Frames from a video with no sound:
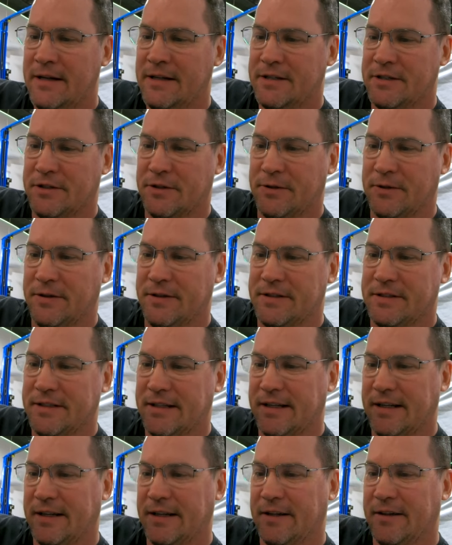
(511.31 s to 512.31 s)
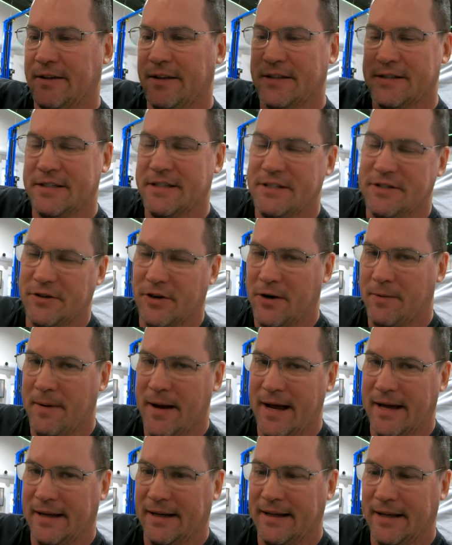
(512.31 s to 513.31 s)
So instead of the CCRM
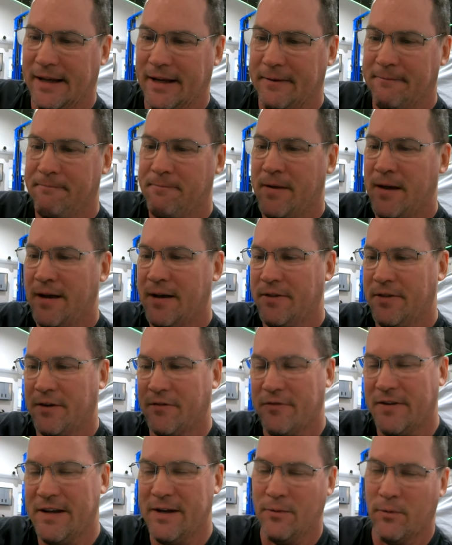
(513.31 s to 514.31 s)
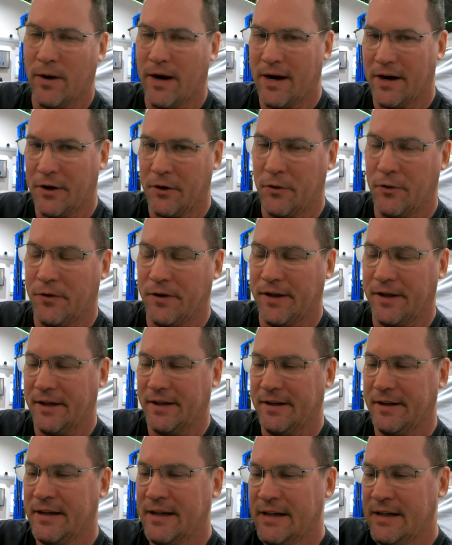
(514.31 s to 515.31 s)
handling it, the feed wire going
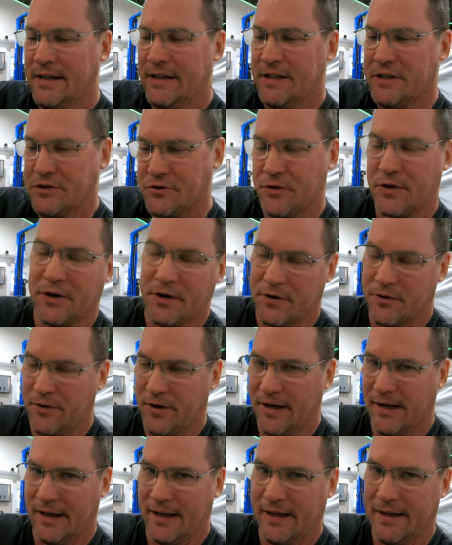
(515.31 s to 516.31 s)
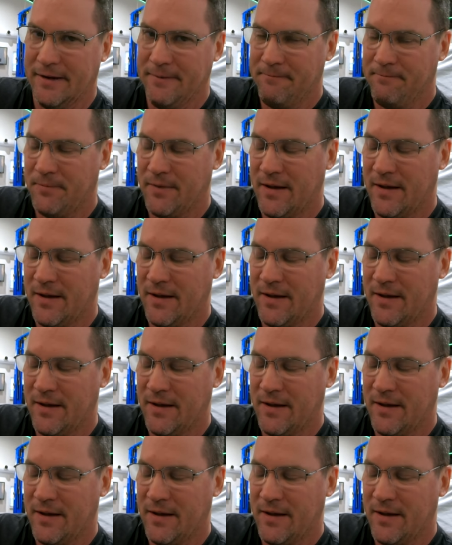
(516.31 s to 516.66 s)
in is triggering a relay.